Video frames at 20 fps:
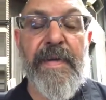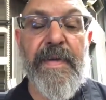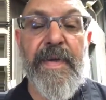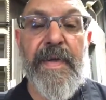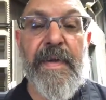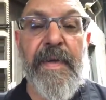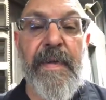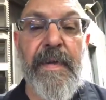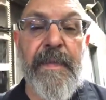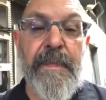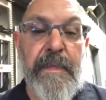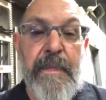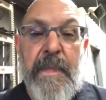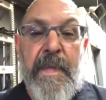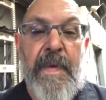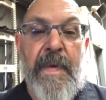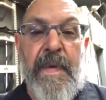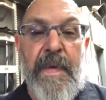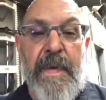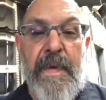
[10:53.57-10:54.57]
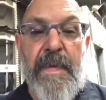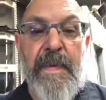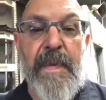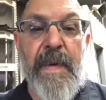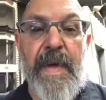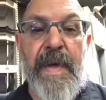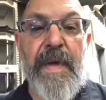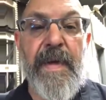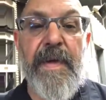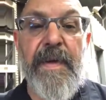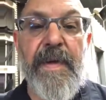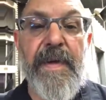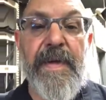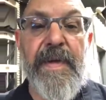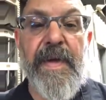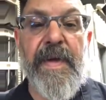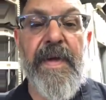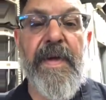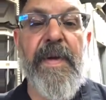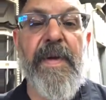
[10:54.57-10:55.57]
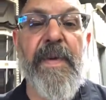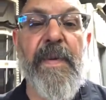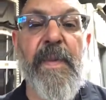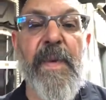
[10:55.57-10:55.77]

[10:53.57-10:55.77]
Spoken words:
so we can do it to new.